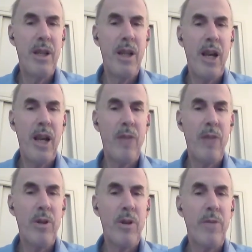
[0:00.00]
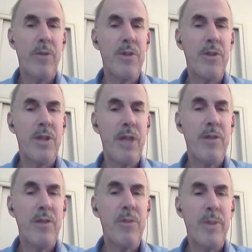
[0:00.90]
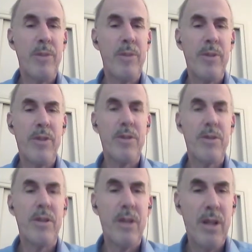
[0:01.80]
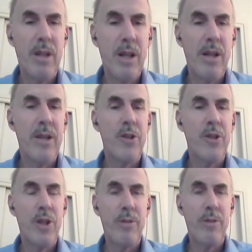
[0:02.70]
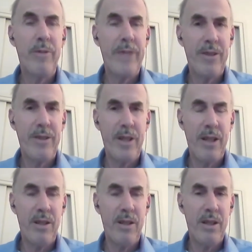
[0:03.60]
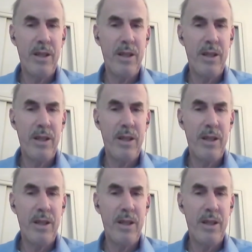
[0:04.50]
and worked for Steven Spielberg's Shoah Foundation.